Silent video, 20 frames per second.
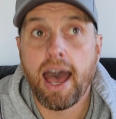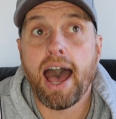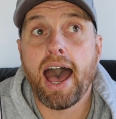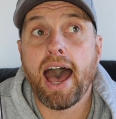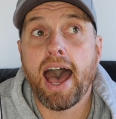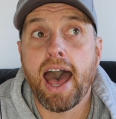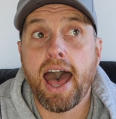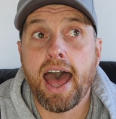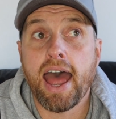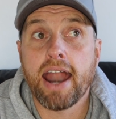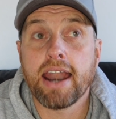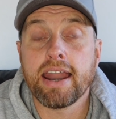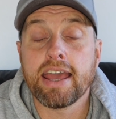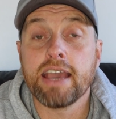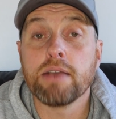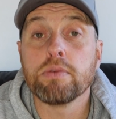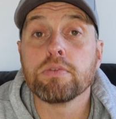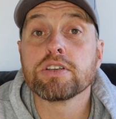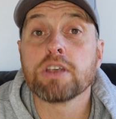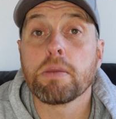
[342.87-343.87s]
And
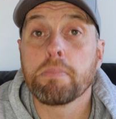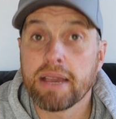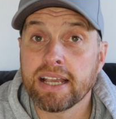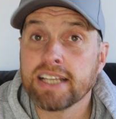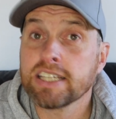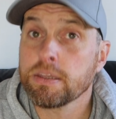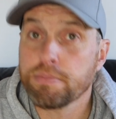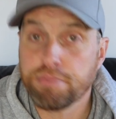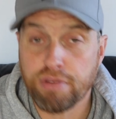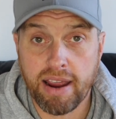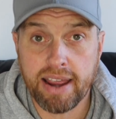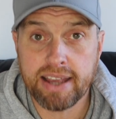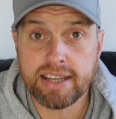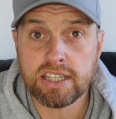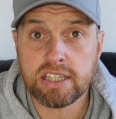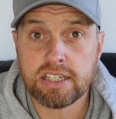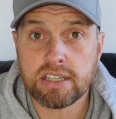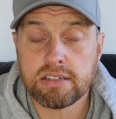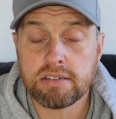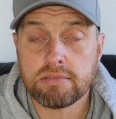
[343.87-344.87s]
it was a big
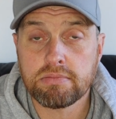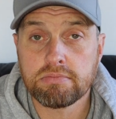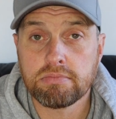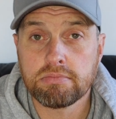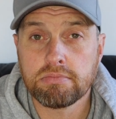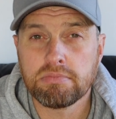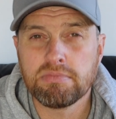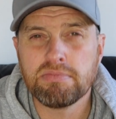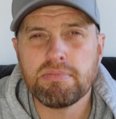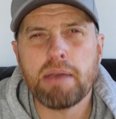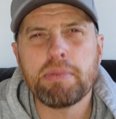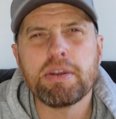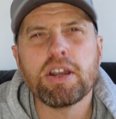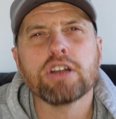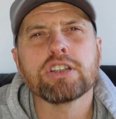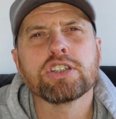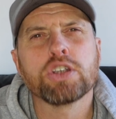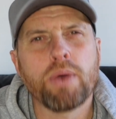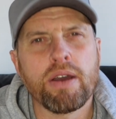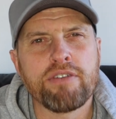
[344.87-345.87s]
surprise, maybe
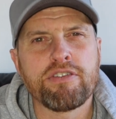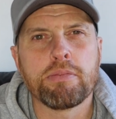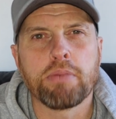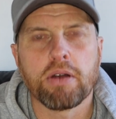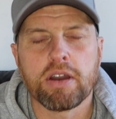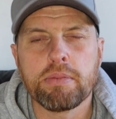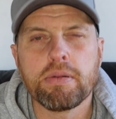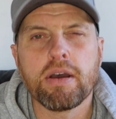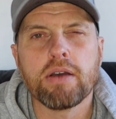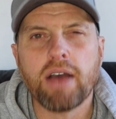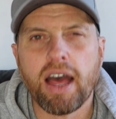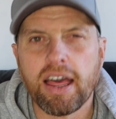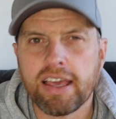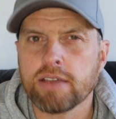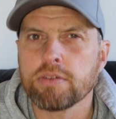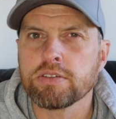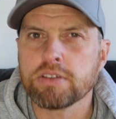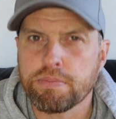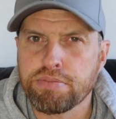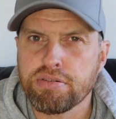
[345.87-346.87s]
not to everybody, but I think it
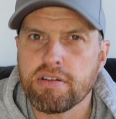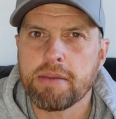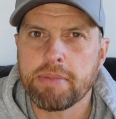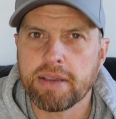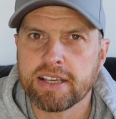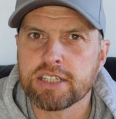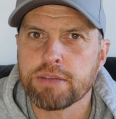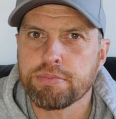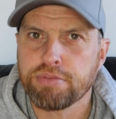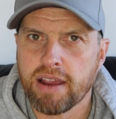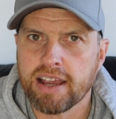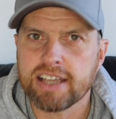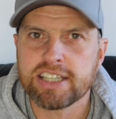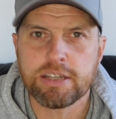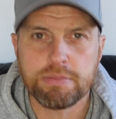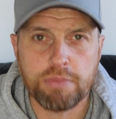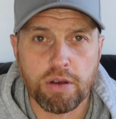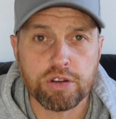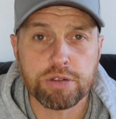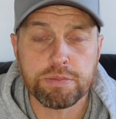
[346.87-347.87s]
was a pretty big surprise
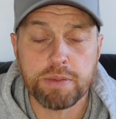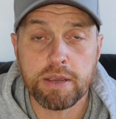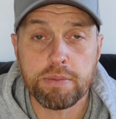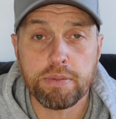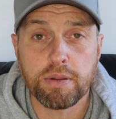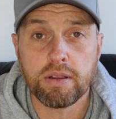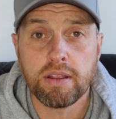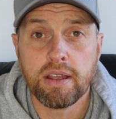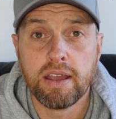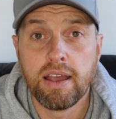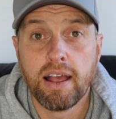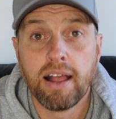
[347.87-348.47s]
to most people.